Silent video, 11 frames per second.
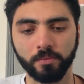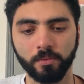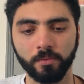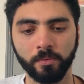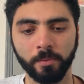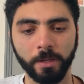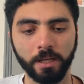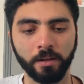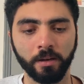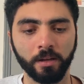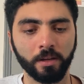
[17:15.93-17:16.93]
we
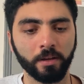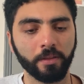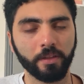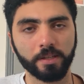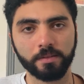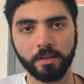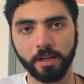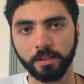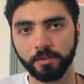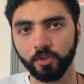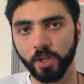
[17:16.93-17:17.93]
mean things
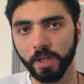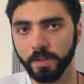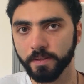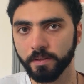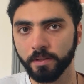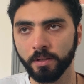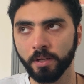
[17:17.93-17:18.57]
like drugs,